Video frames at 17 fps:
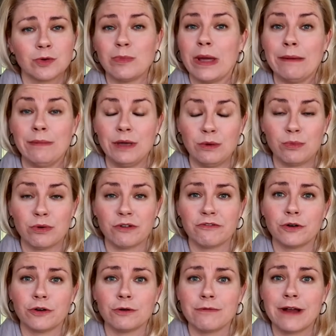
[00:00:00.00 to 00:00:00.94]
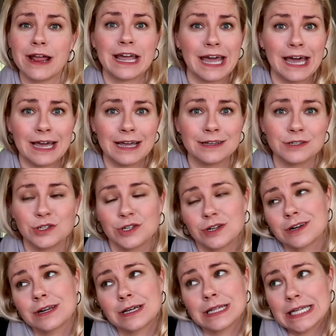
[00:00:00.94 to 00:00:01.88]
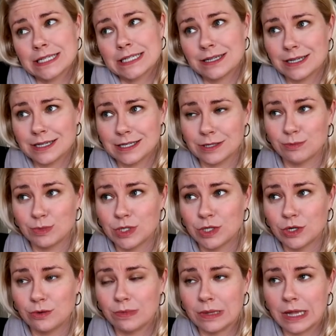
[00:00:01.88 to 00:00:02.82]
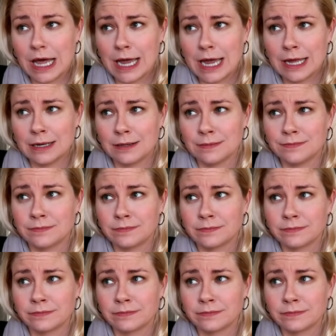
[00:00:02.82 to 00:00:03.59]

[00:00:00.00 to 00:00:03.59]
Maybe you prefer reggae, so you're gonna listen to some Snoop Lion.